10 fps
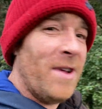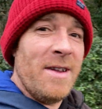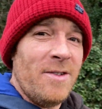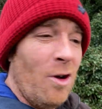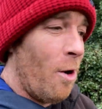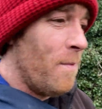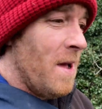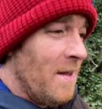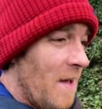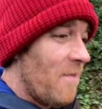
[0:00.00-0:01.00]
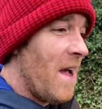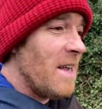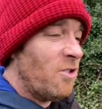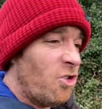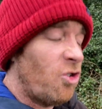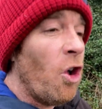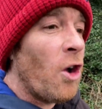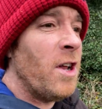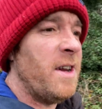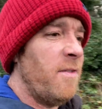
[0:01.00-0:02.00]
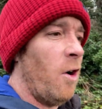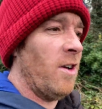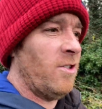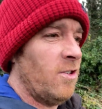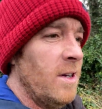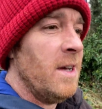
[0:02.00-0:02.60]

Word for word: of the time they have their heads stuck in a device.